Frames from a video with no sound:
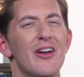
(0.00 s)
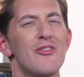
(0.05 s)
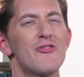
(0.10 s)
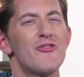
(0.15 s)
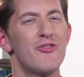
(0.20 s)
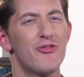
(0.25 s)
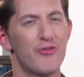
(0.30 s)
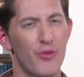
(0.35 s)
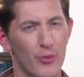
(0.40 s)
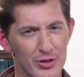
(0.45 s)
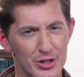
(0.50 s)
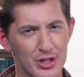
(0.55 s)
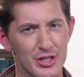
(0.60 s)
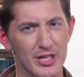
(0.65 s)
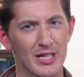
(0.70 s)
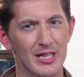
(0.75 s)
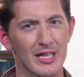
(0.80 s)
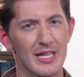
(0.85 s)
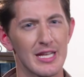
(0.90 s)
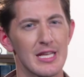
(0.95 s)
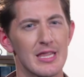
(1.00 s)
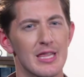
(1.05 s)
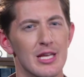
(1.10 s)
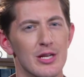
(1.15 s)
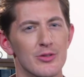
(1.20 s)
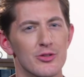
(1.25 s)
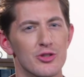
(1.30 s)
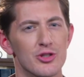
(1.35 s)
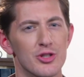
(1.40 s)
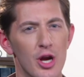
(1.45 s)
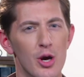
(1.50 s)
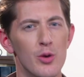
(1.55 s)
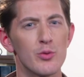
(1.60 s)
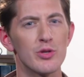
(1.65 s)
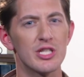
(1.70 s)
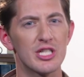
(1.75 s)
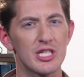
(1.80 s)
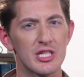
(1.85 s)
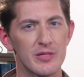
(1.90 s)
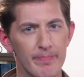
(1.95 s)
unfortunately, there's
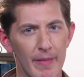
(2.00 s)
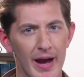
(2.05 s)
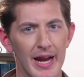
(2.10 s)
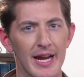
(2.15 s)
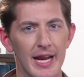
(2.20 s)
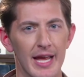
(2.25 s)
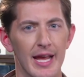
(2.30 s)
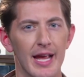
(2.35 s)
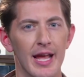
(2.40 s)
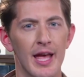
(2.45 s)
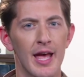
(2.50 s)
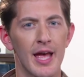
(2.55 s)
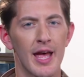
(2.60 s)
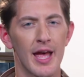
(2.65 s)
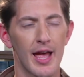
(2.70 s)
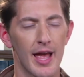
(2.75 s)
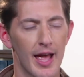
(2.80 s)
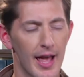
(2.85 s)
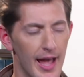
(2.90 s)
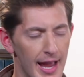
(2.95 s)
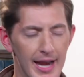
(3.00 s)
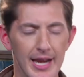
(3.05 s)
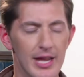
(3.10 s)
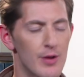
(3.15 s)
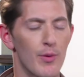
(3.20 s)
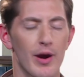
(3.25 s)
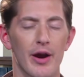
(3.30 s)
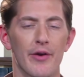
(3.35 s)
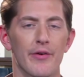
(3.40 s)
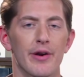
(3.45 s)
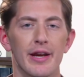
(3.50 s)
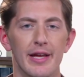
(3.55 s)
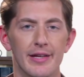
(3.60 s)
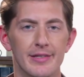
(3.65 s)
no smiting anywhere in